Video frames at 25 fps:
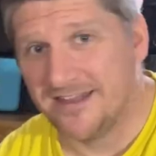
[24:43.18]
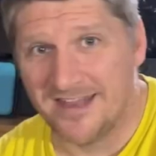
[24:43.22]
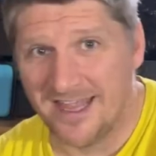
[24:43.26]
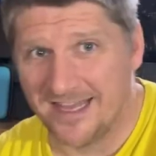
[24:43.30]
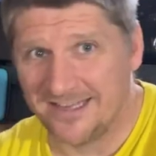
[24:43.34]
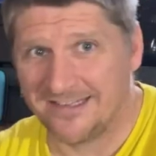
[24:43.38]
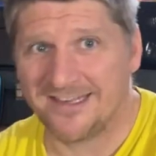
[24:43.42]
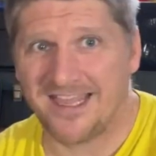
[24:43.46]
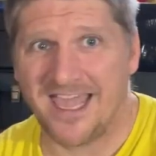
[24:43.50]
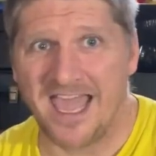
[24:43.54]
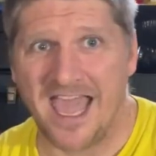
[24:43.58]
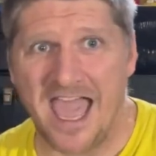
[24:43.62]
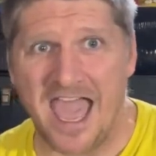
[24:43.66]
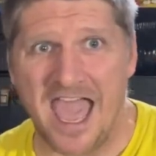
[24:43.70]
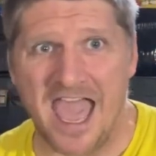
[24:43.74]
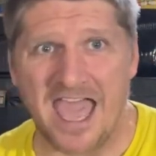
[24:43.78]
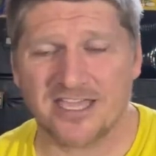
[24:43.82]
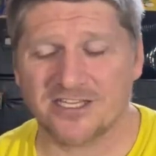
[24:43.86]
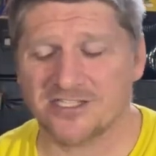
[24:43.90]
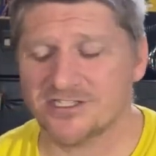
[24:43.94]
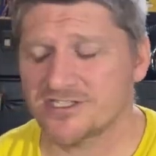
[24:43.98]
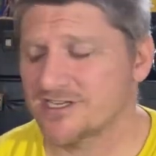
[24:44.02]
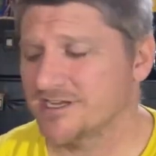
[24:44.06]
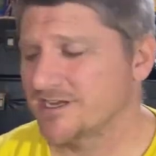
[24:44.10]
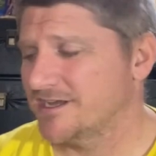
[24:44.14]
that's
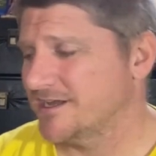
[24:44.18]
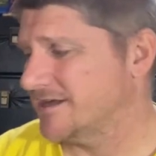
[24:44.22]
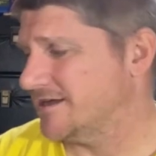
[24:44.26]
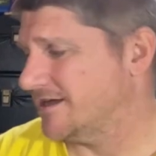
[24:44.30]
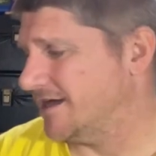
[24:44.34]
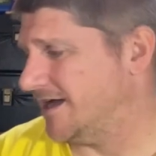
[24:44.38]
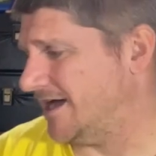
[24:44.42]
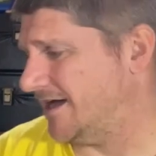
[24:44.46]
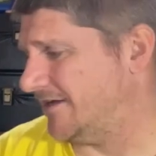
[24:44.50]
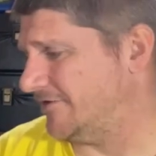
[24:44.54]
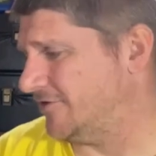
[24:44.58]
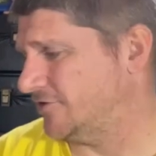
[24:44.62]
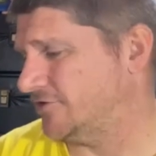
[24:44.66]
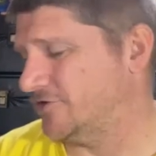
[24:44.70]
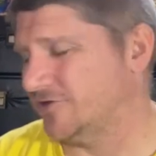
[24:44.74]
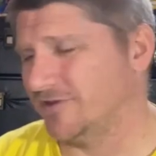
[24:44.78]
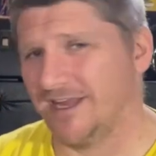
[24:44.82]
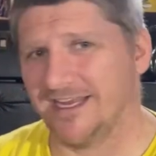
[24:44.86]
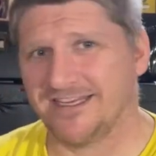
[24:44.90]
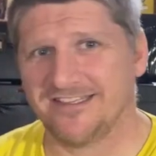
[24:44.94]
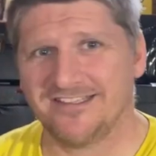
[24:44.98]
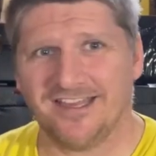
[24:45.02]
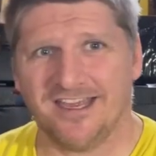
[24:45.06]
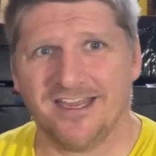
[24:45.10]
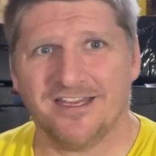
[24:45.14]
cash. Uh, they'll do
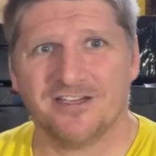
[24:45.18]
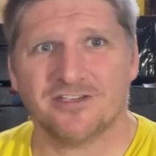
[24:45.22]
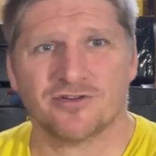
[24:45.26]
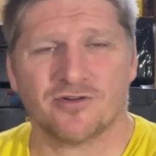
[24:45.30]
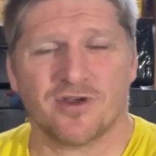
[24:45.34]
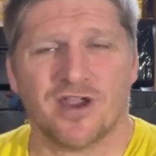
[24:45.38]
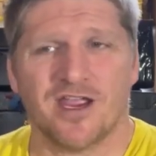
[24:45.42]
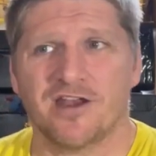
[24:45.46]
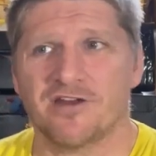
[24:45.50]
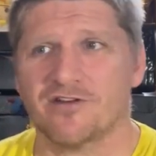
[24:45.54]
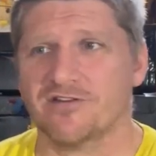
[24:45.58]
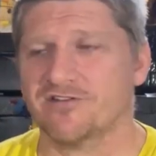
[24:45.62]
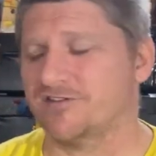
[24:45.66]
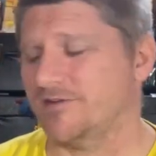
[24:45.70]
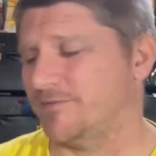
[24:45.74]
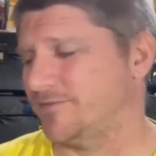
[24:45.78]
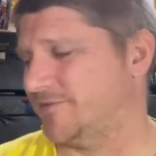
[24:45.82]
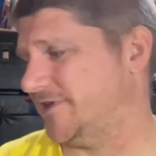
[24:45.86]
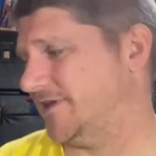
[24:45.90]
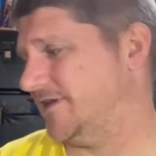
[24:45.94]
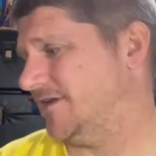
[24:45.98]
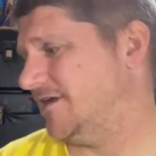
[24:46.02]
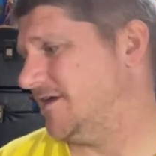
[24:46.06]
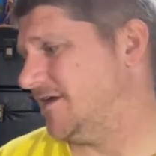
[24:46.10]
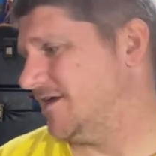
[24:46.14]
like 10 trade or
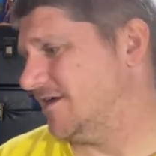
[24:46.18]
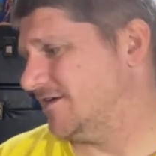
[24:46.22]
something.